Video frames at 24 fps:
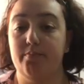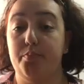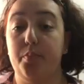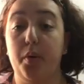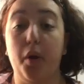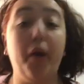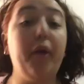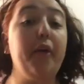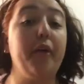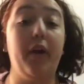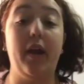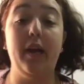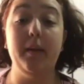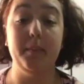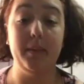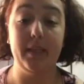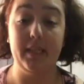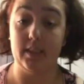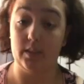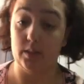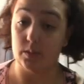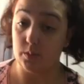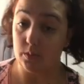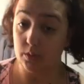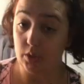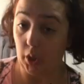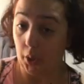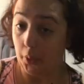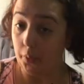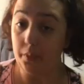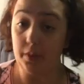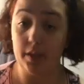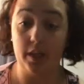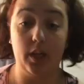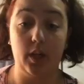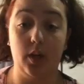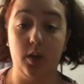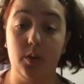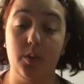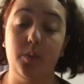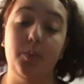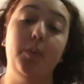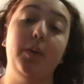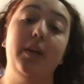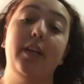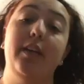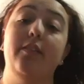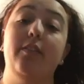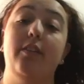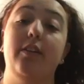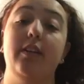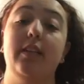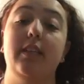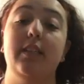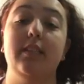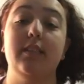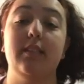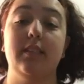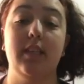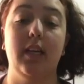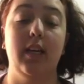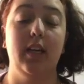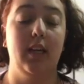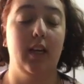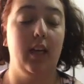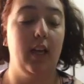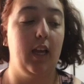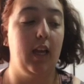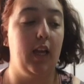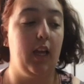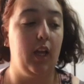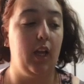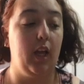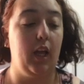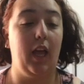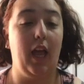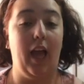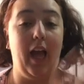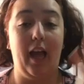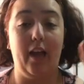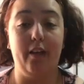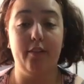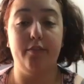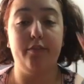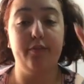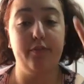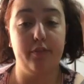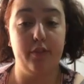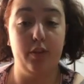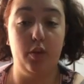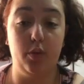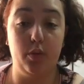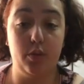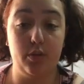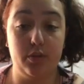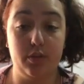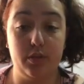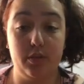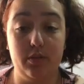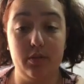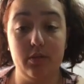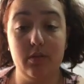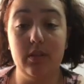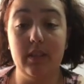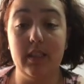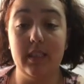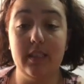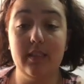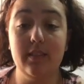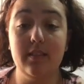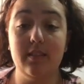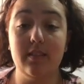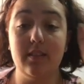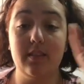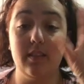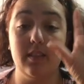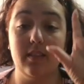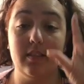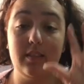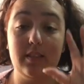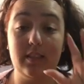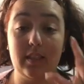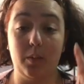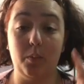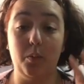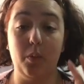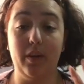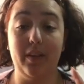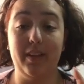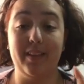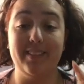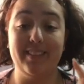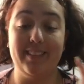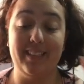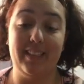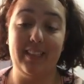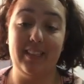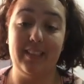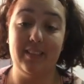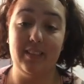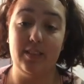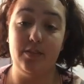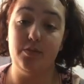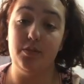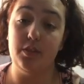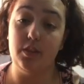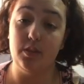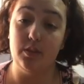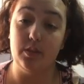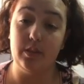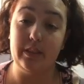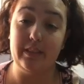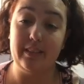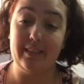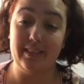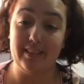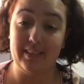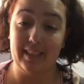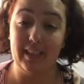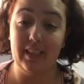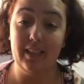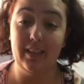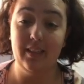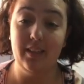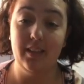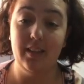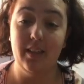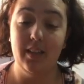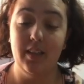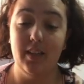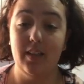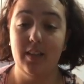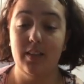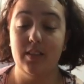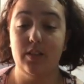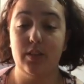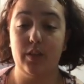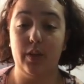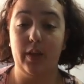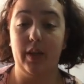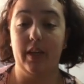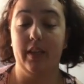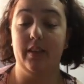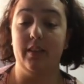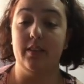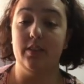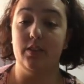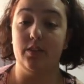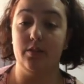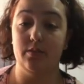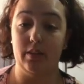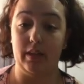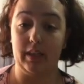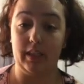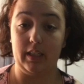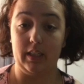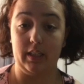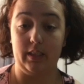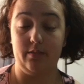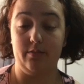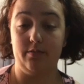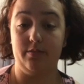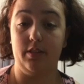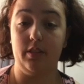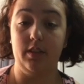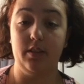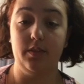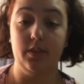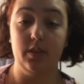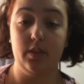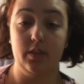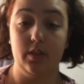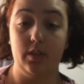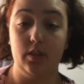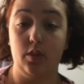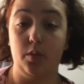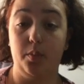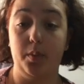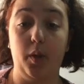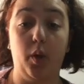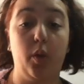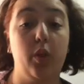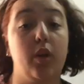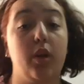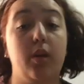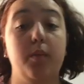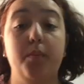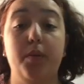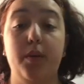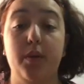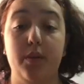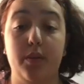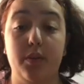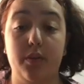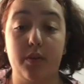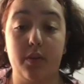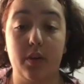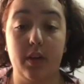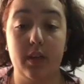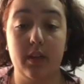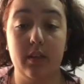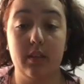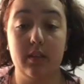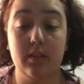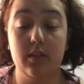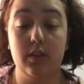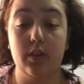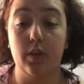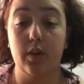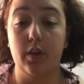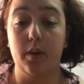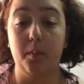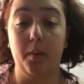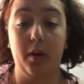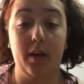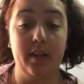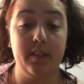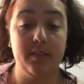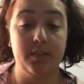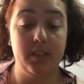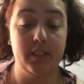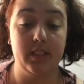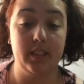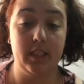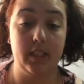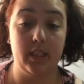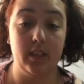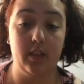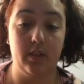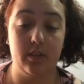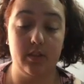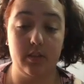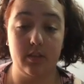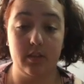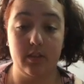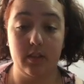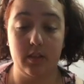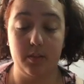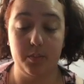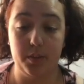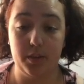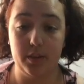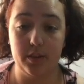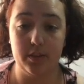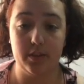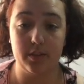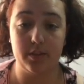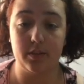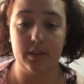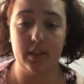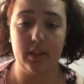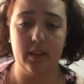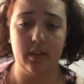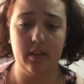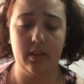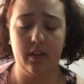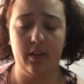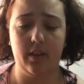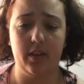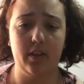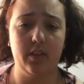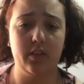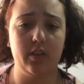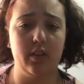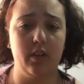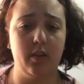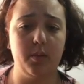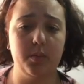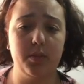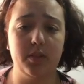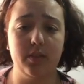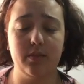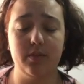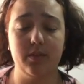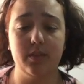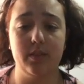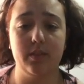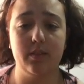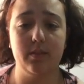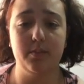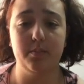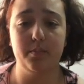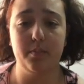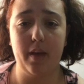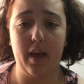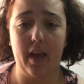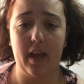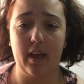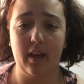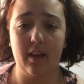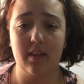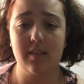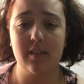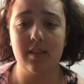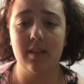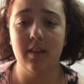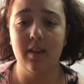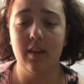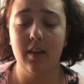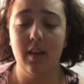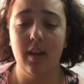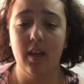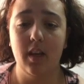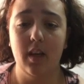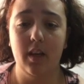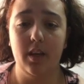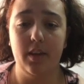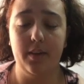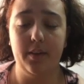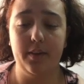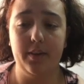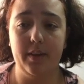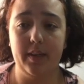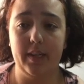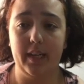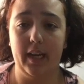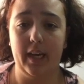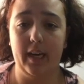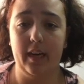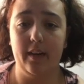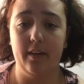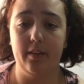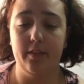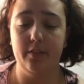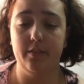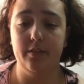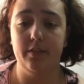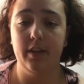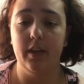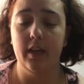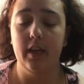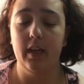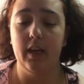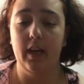programming or coding or whatever it is, have your to-do list somewhere that's easy for you to see. So either directly in front of you, could be on the computer screen. So you might have sticky notes on the computer screen. I know that's an option for Macs. You can have